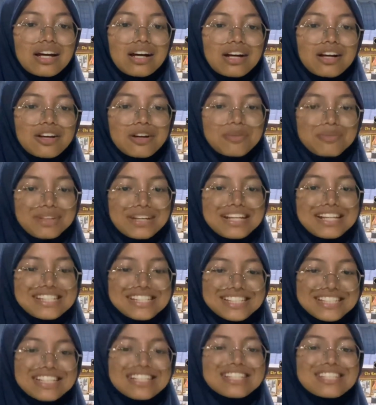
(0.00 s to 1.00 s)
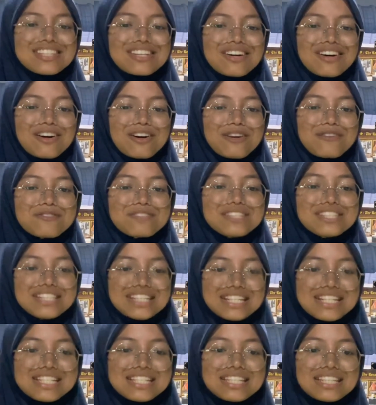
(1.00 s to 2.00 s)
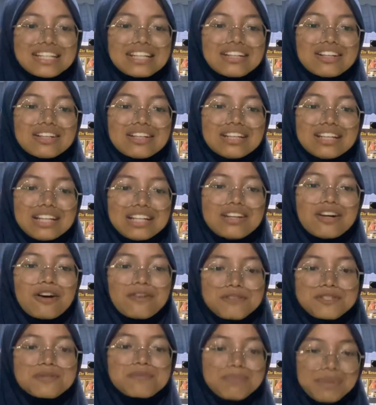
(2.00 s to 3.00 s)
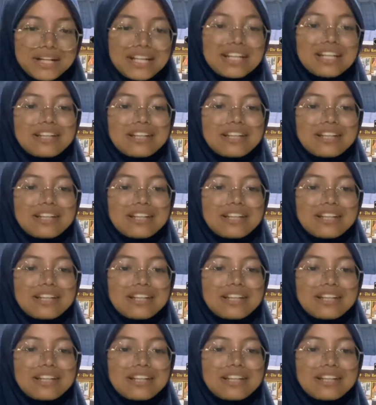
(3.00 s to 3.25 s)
combinations of genes in offspring.